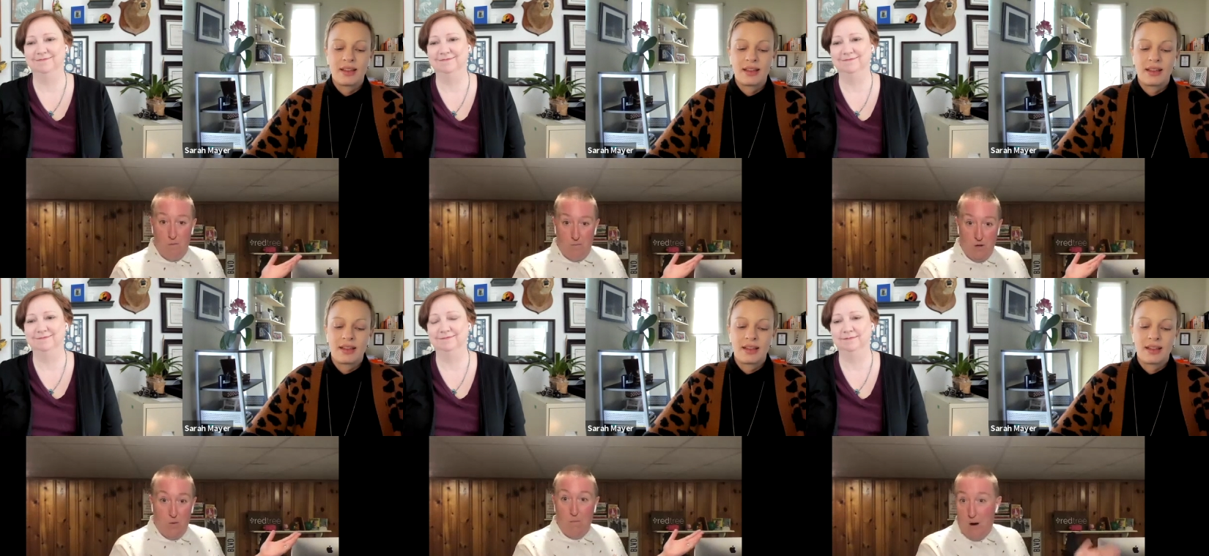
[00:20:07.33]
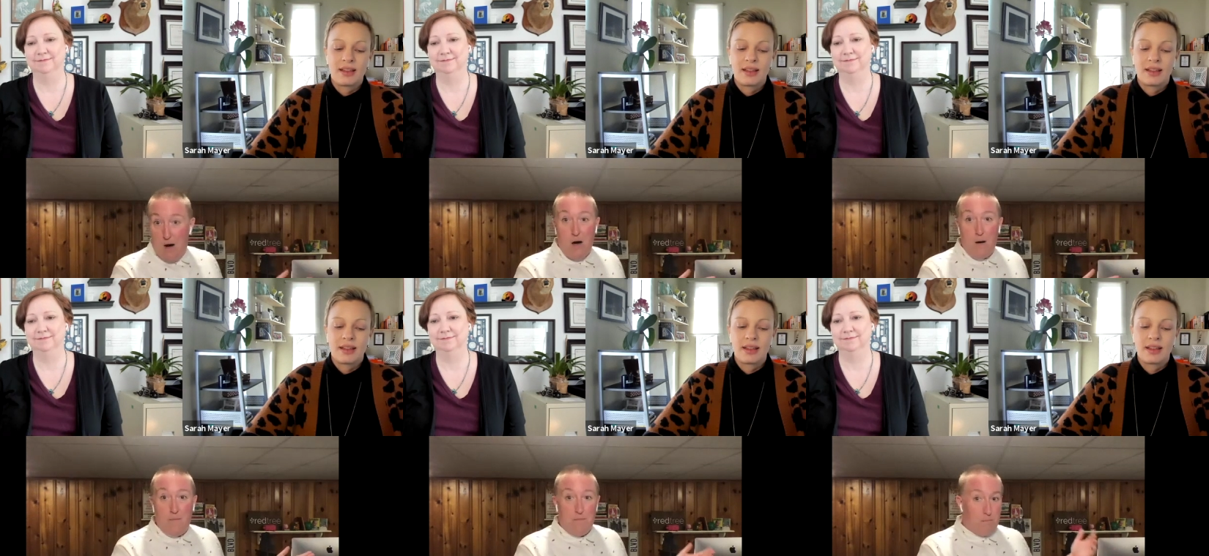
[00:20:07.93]
Speaker 1: you know,
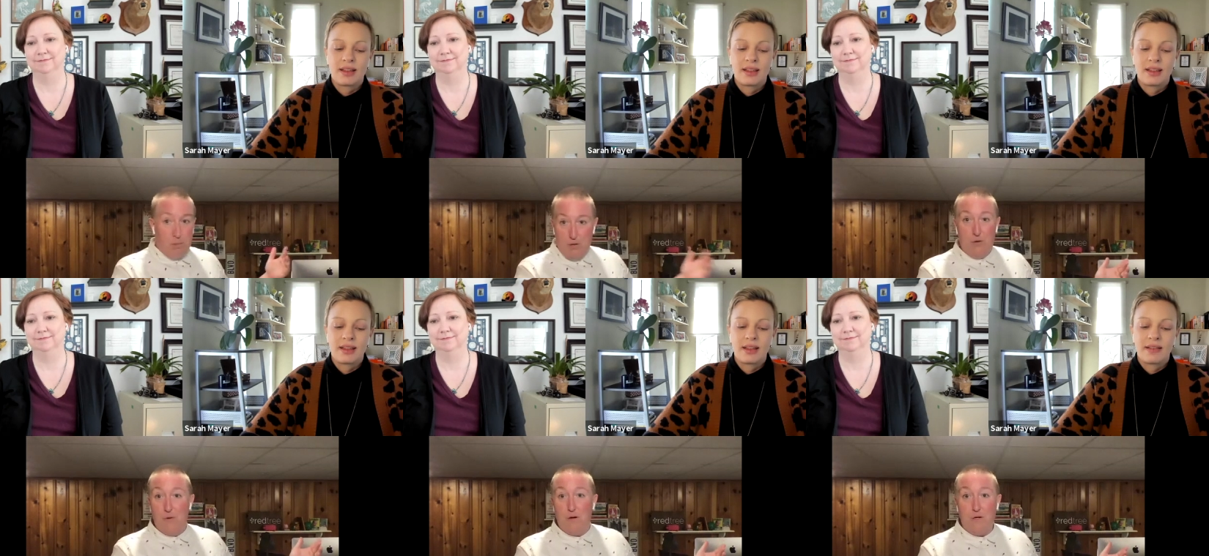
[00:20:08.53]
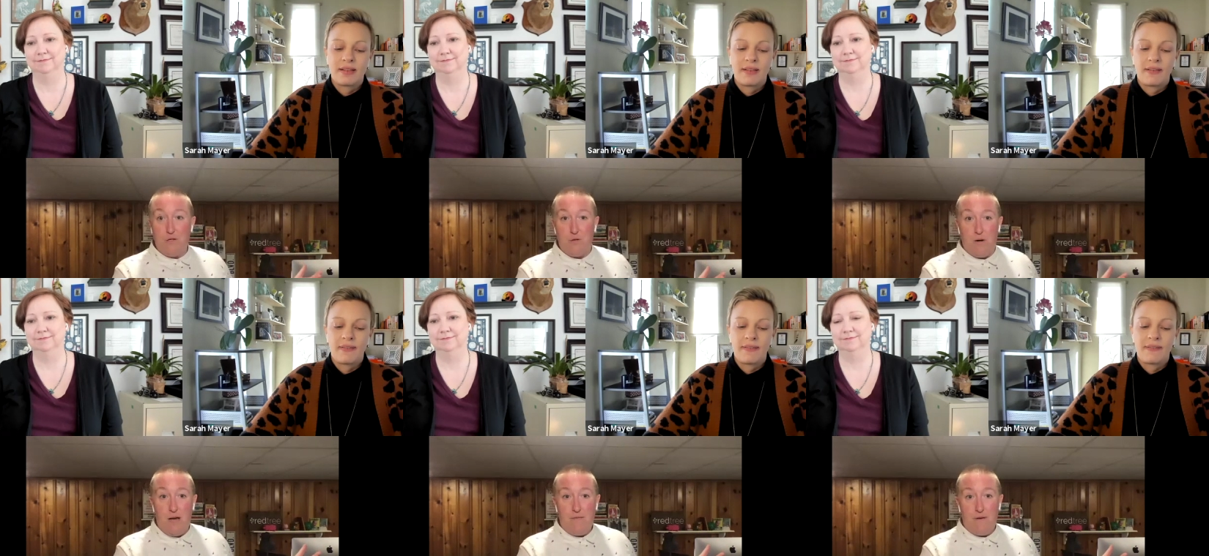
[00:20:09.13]
mompreneurs or
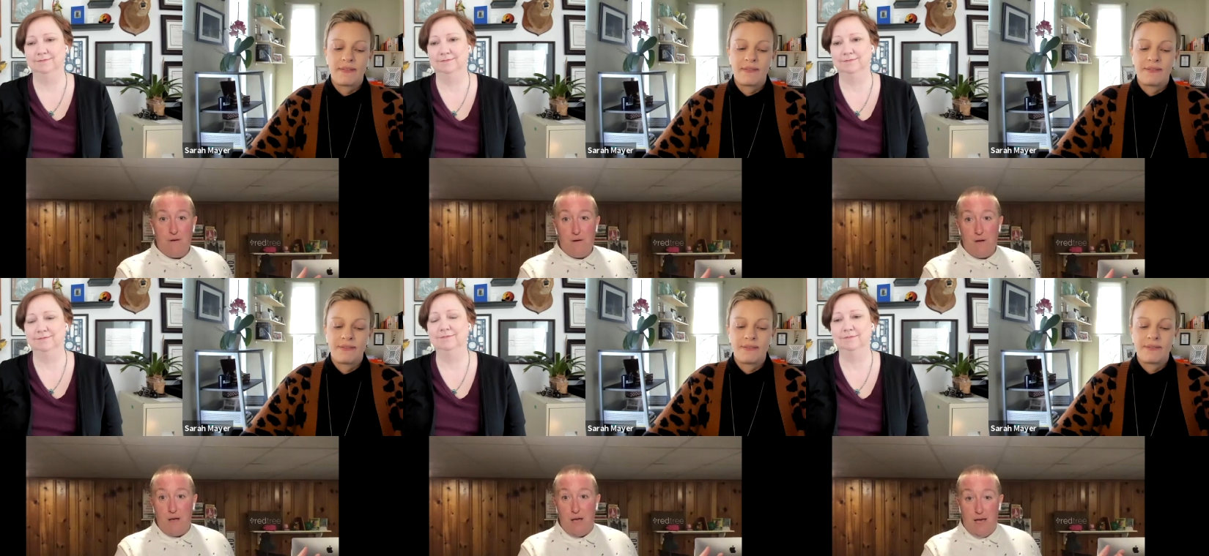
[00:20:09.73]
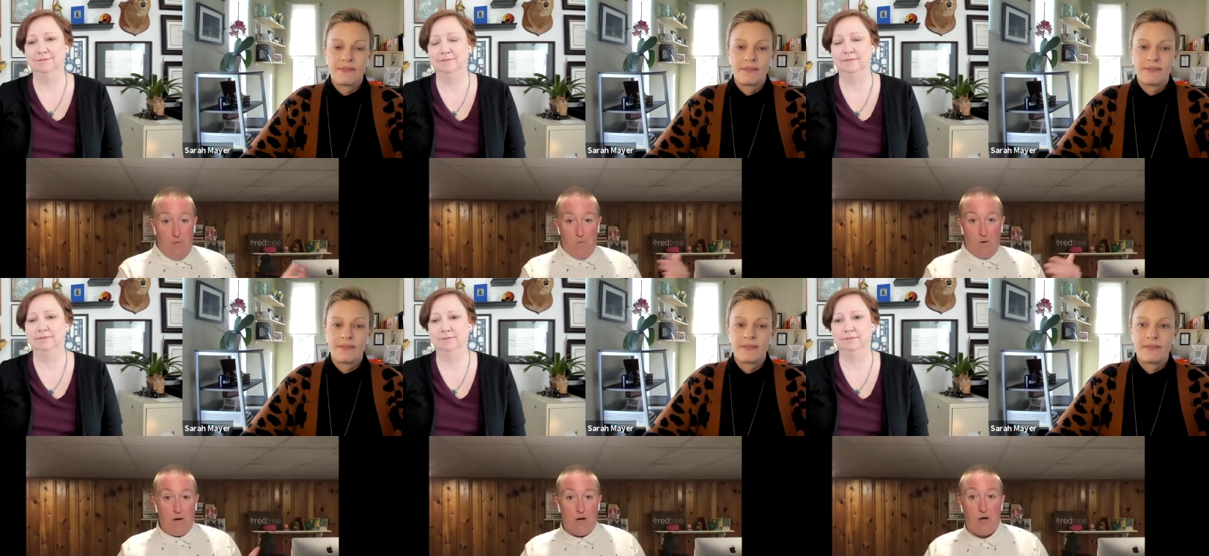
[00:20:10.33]
whatever, and we're
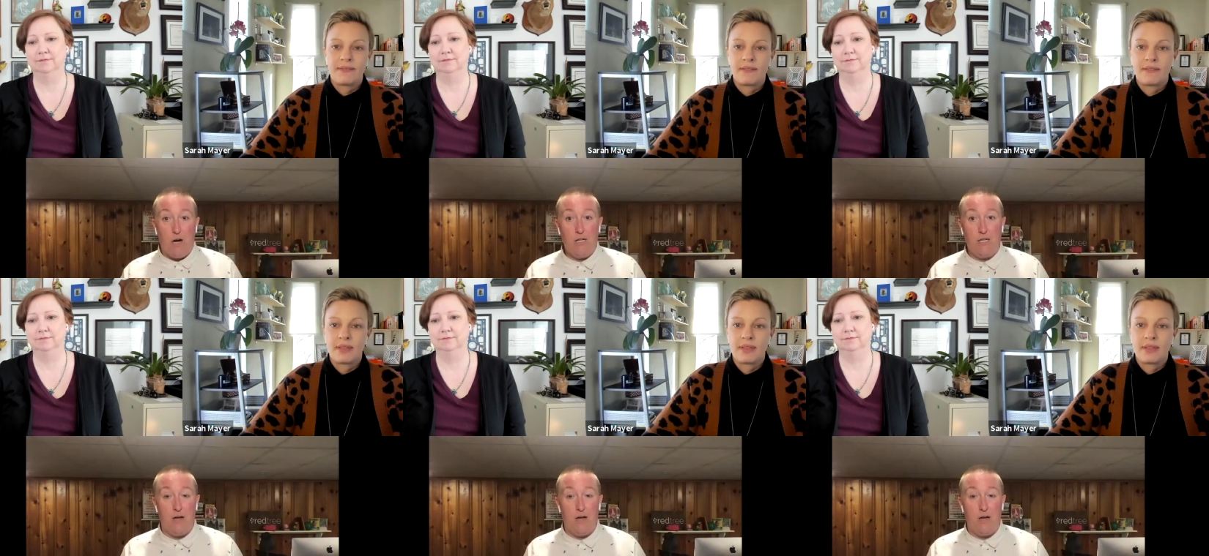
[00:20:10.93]
going to crush it.